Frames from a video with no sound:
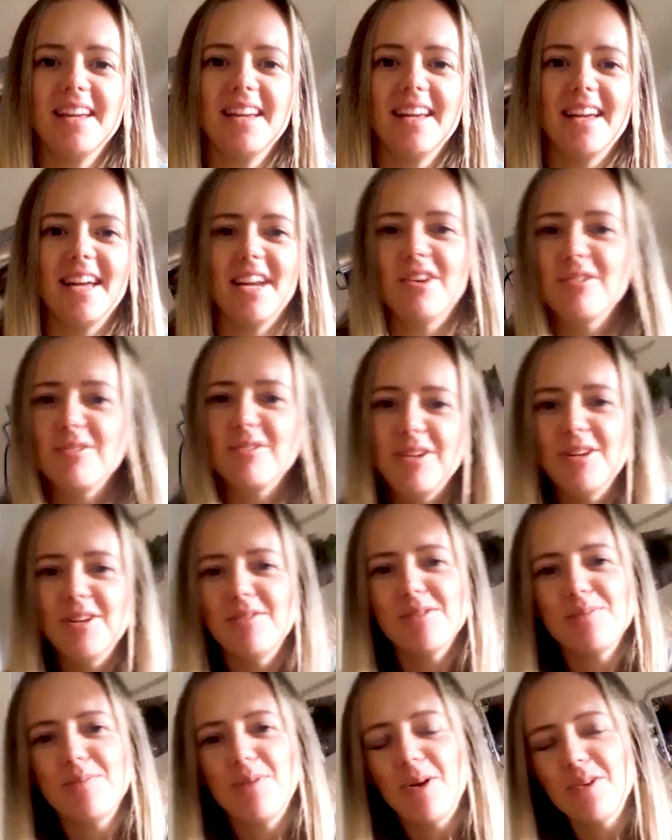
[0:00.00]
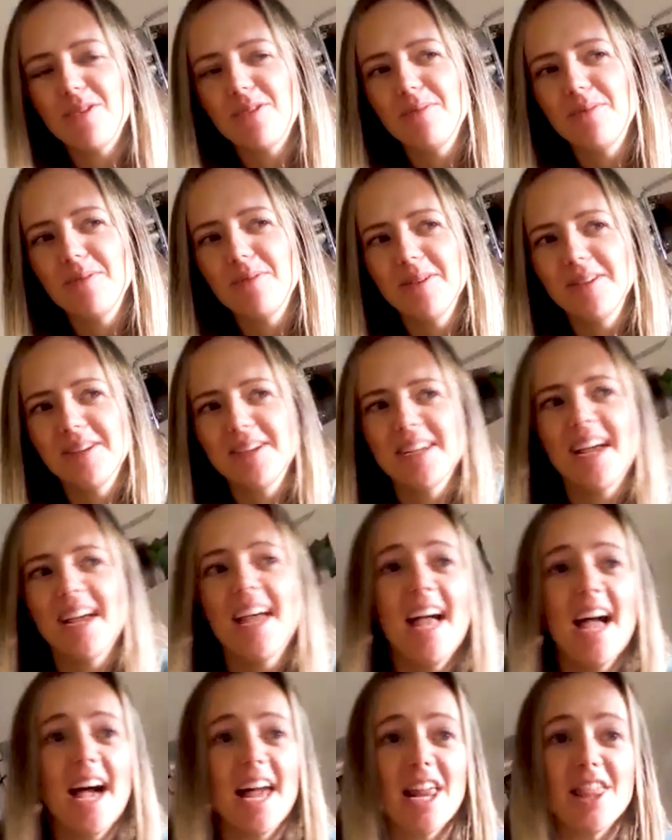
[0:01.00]
I don't really know if it's possible.
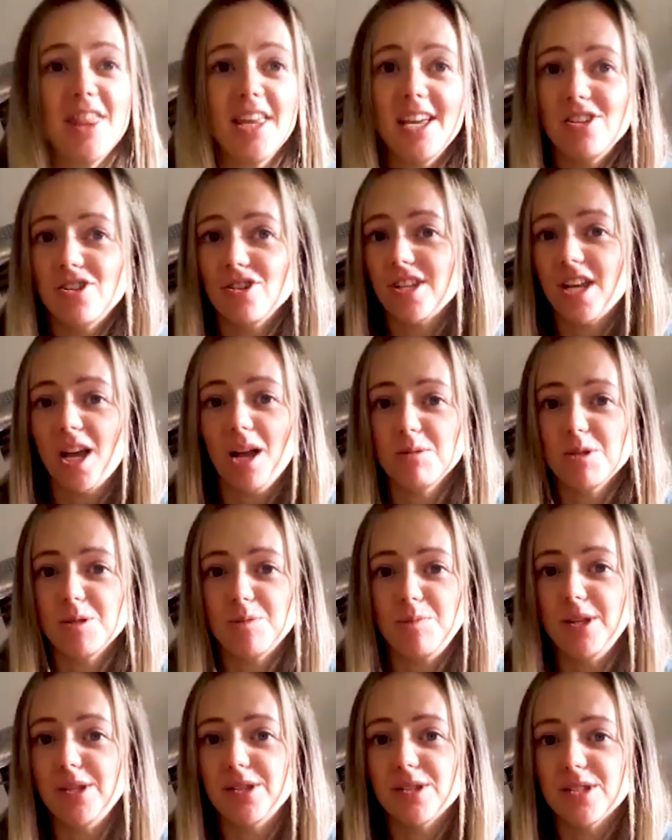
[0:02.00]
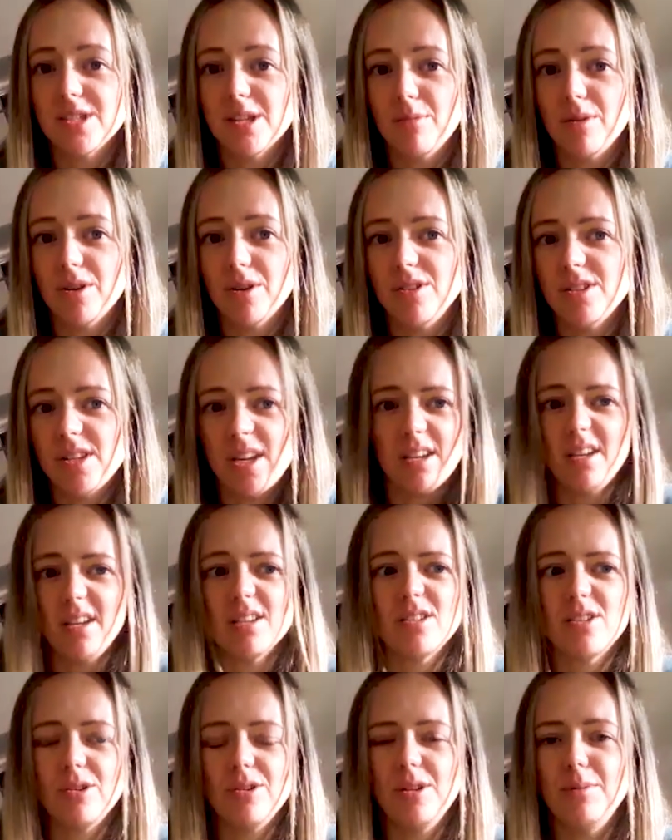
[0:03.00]
And I think it just helps speak to someone. He's like, yeah,
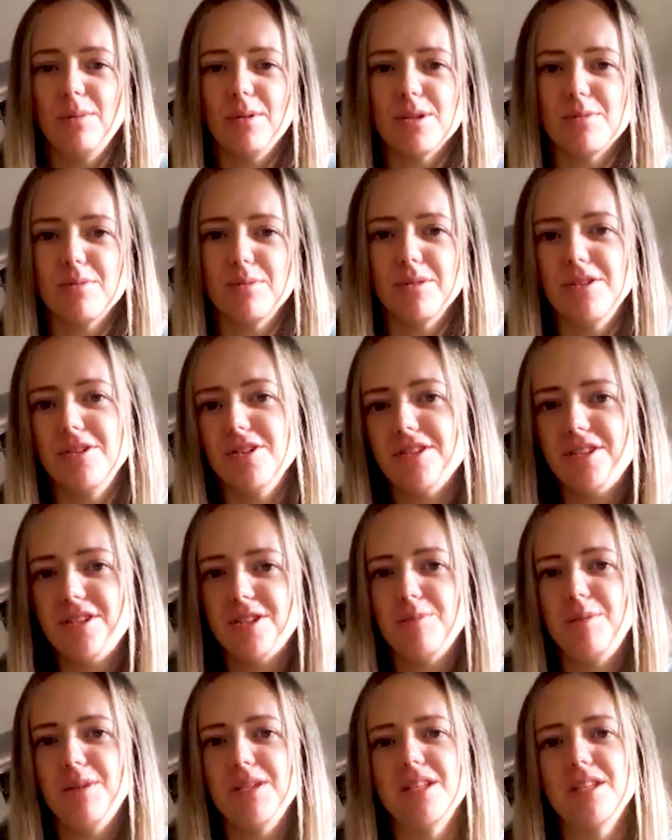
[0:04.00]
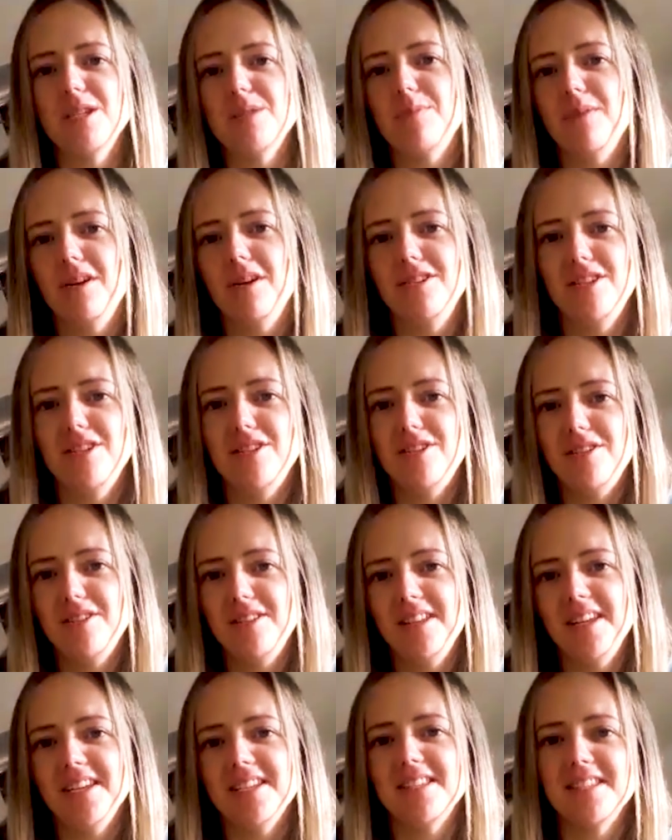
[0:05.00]
it's totally possible. You just need to speak to this person, you need to do
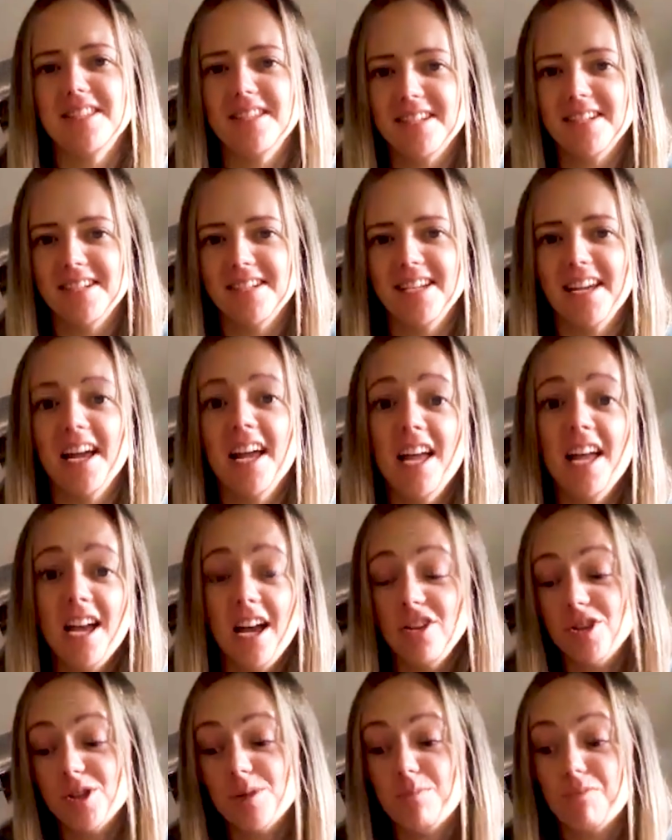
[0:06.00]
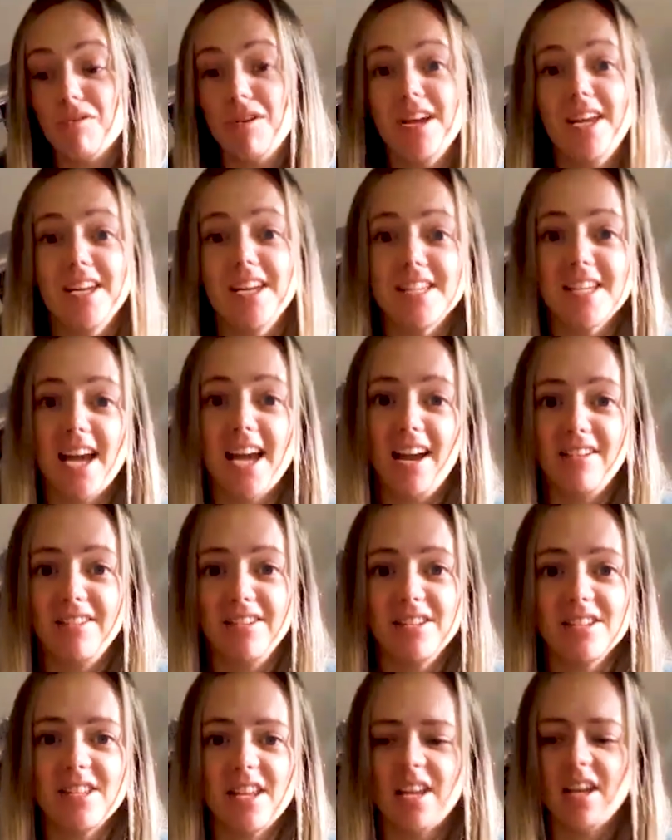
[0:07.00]
this, and da da da, and just break it down.
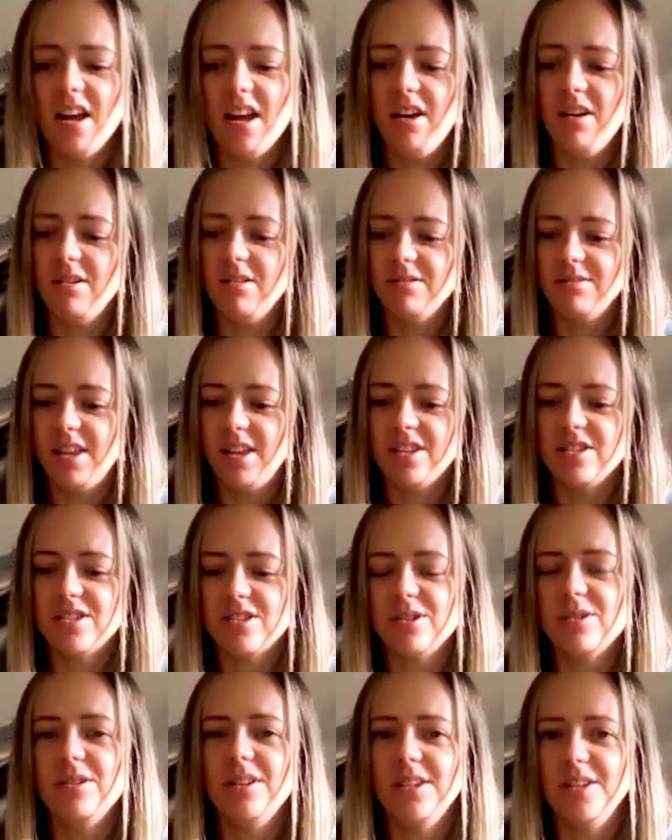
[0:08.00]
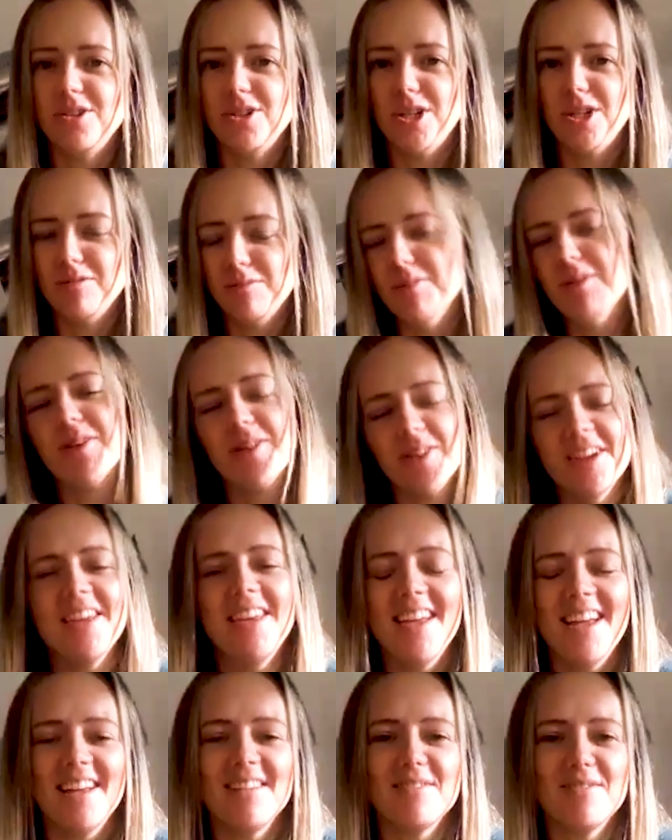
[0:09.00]
It's like, oh, that's totally achievable. And you're like,
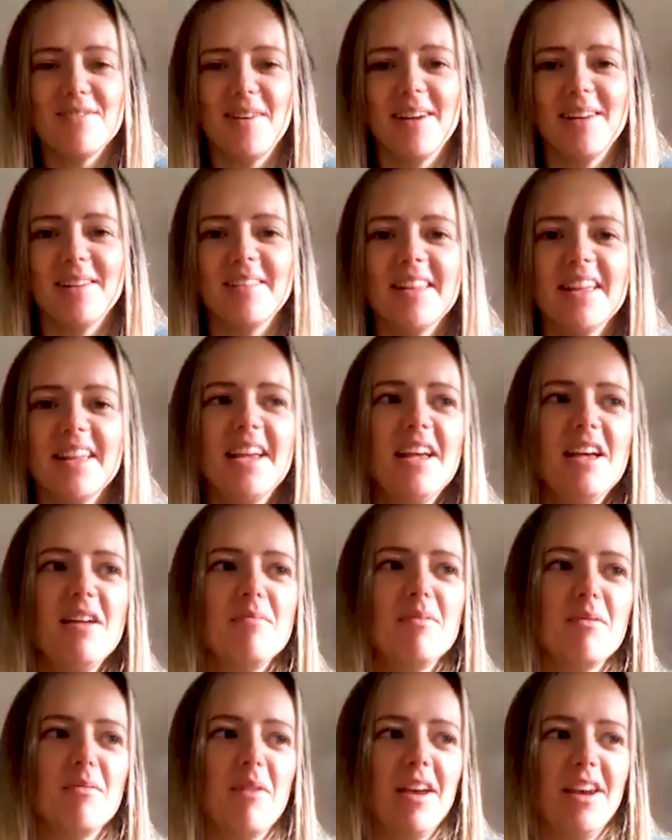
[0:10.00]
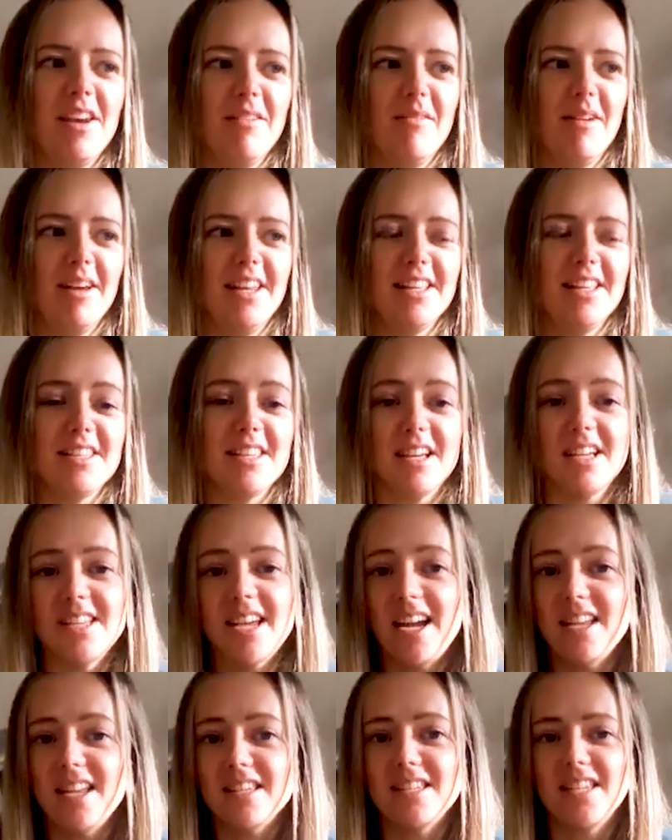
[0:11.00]
yeah, it's fine. But when it, when it's because I
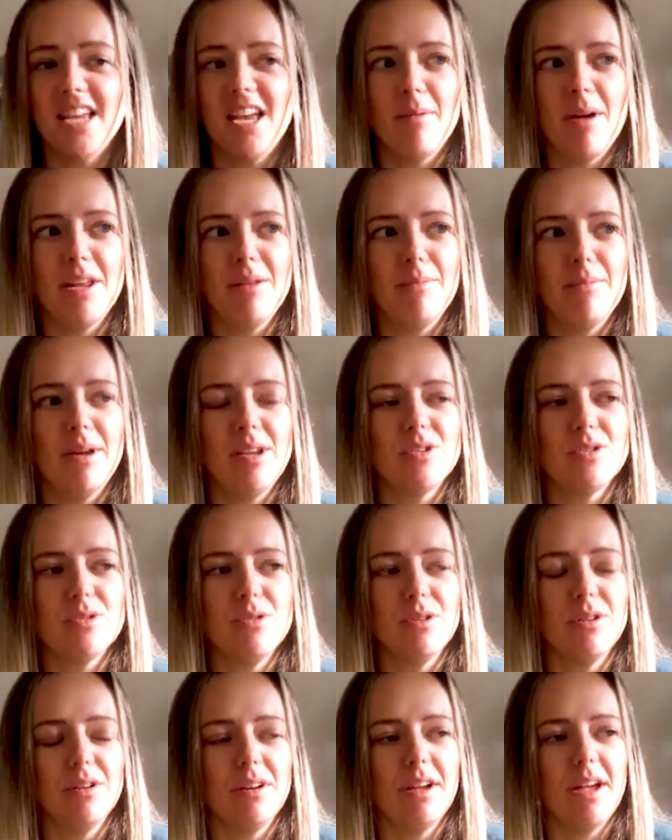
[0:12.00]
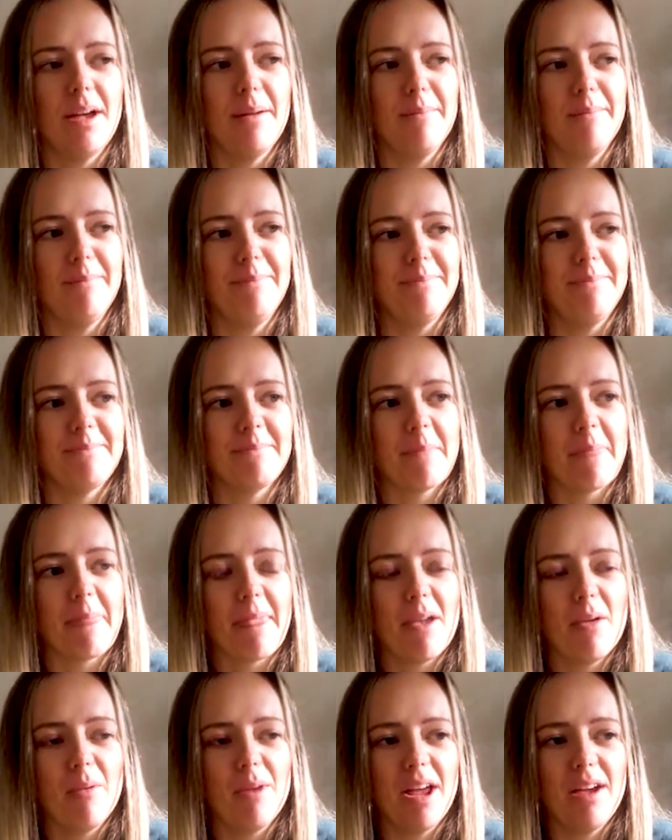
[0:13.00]
had the same. I had a mentor um,
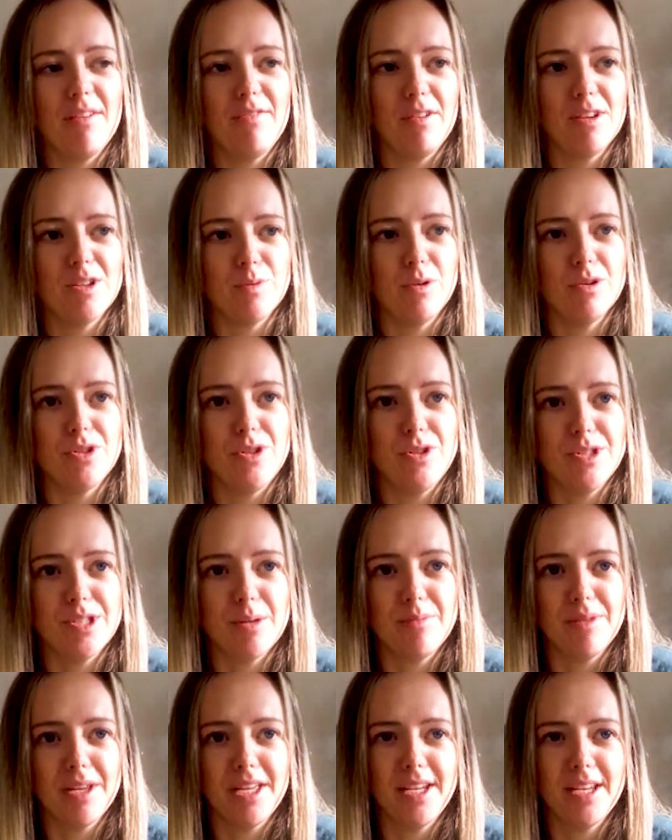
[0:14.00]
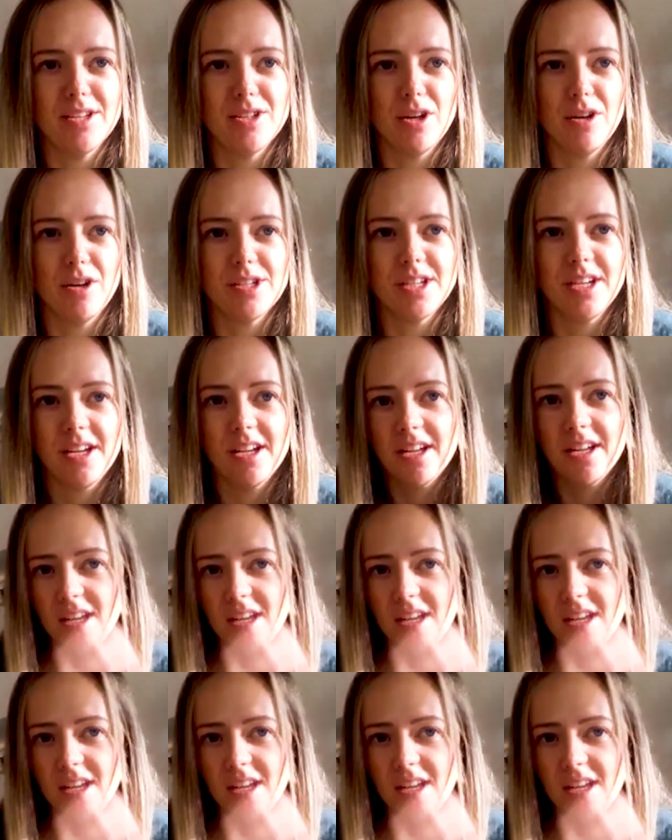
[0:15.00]
when I first wanted to do something in Antarctica.